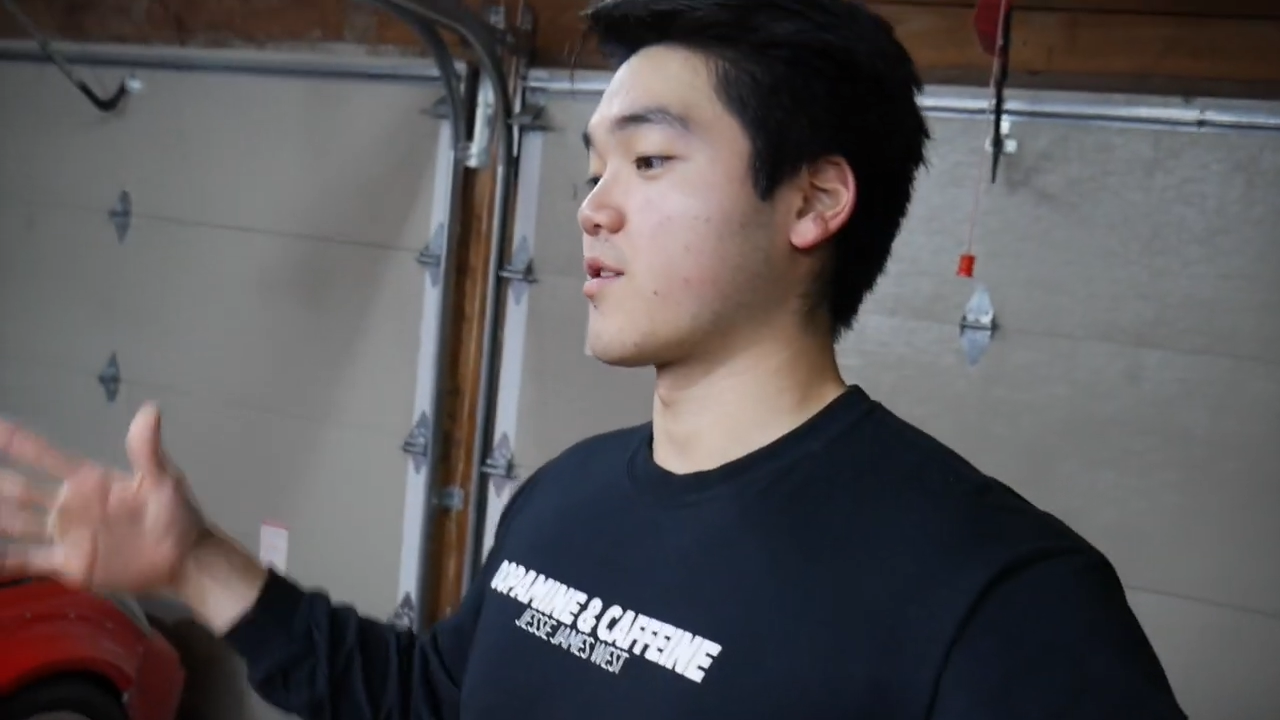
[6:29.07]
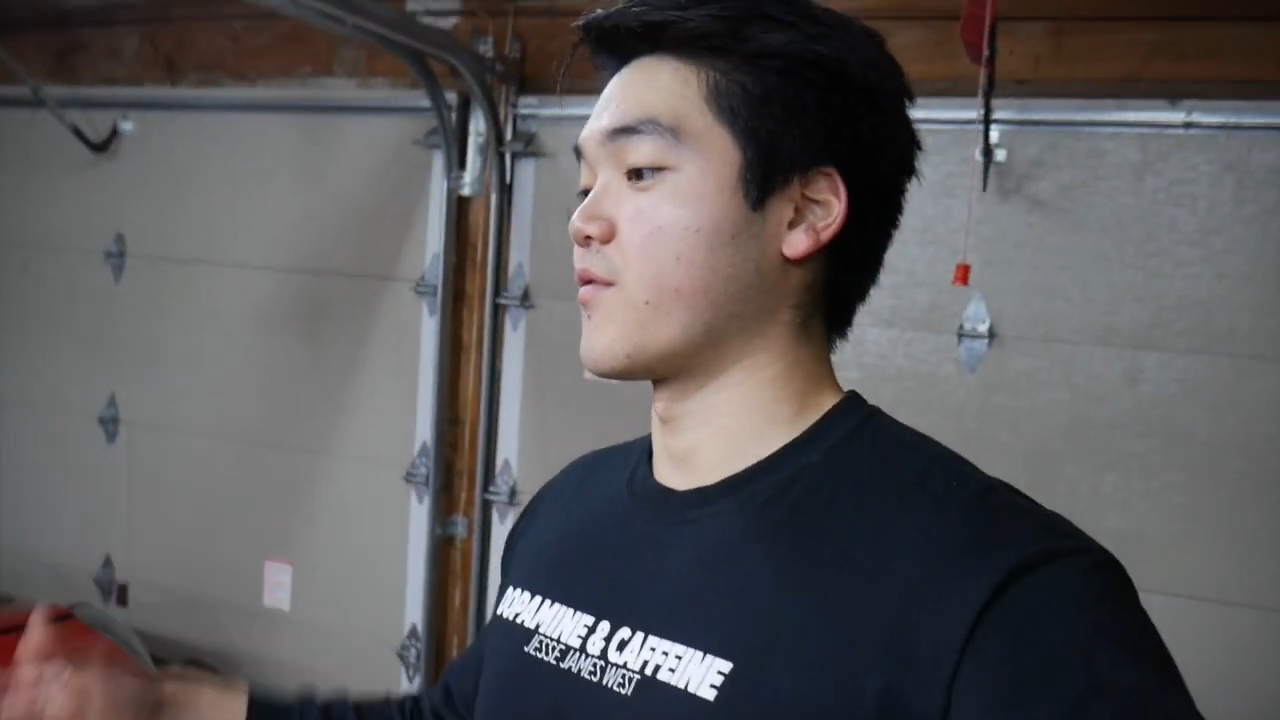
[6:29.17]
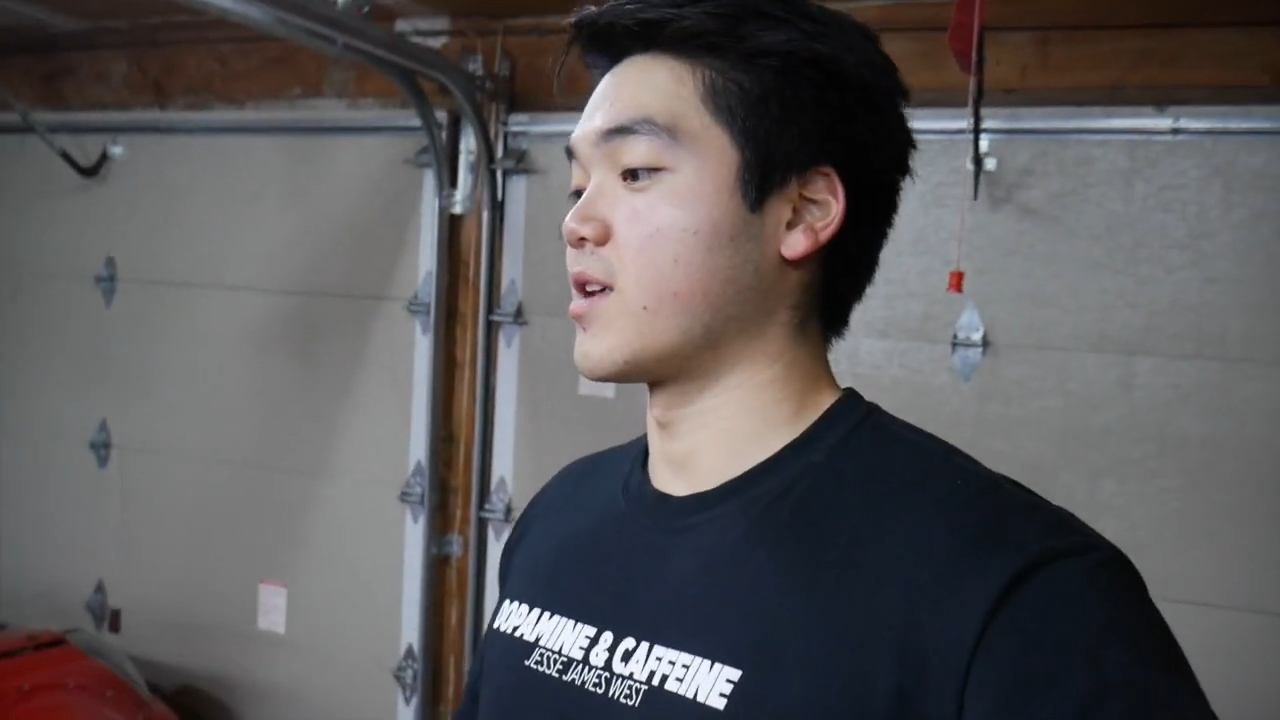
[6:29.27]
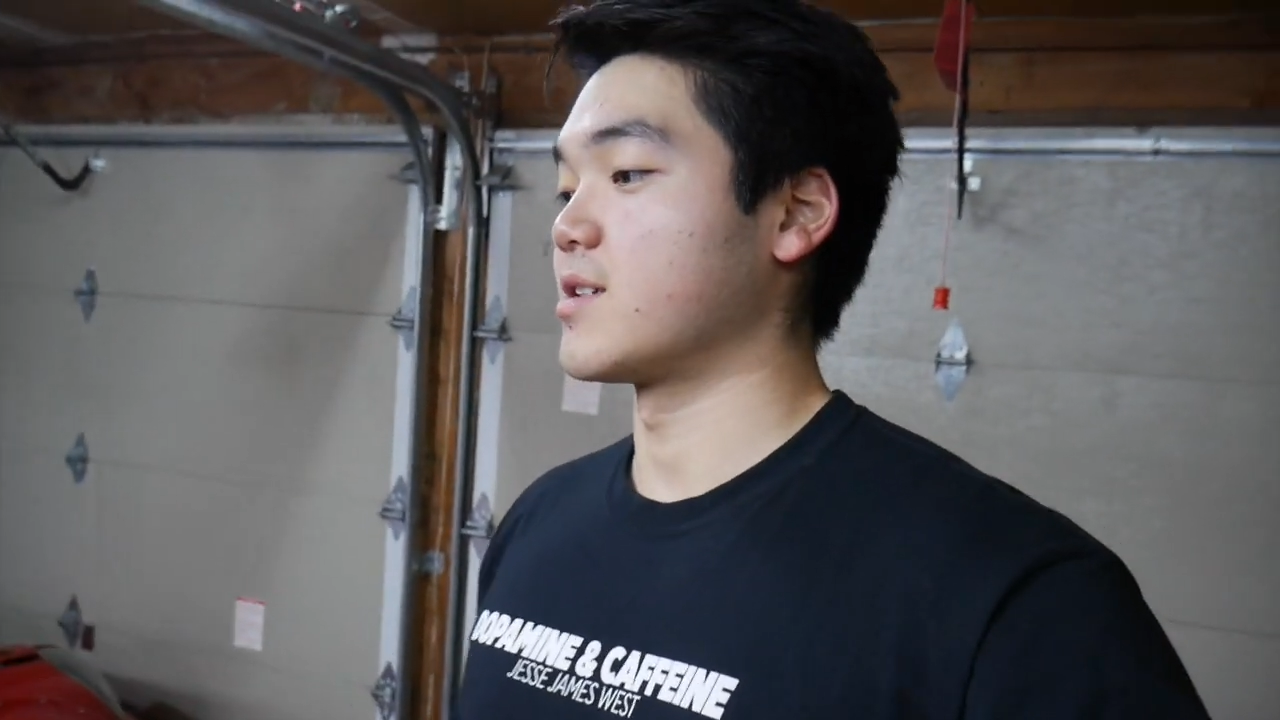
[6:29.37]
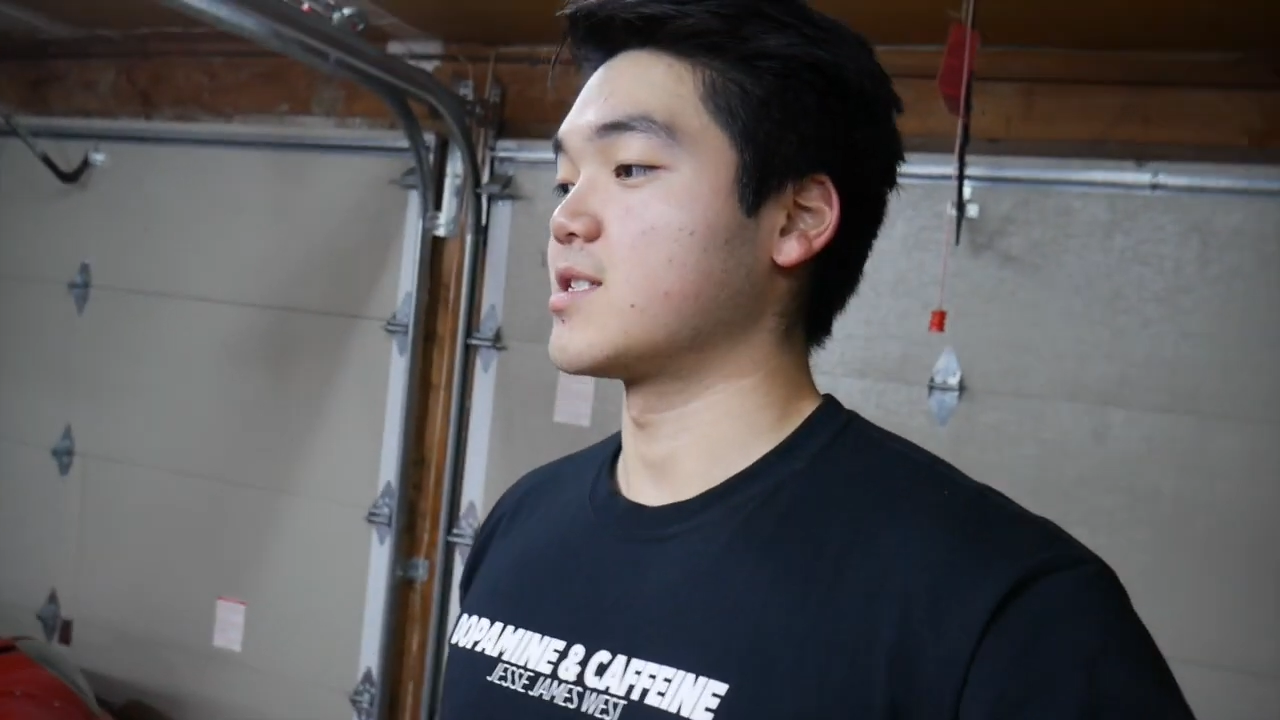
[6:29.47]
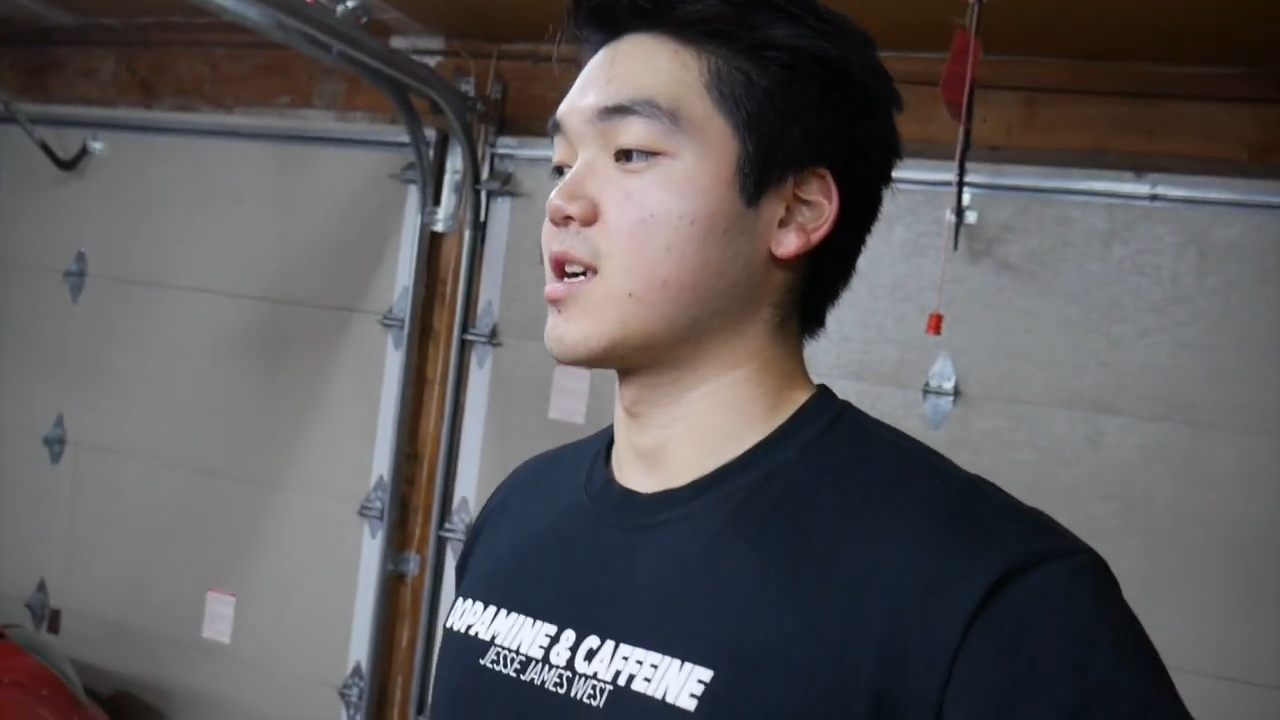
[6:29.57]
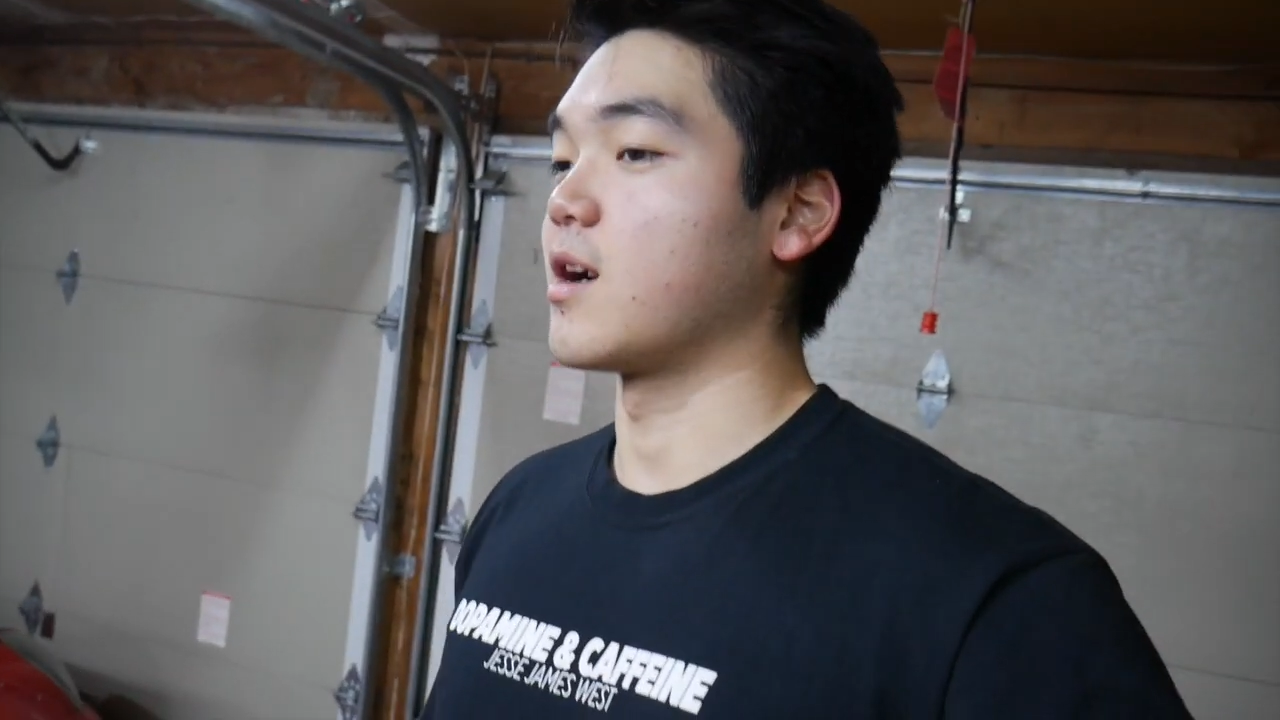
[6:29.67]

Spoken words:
events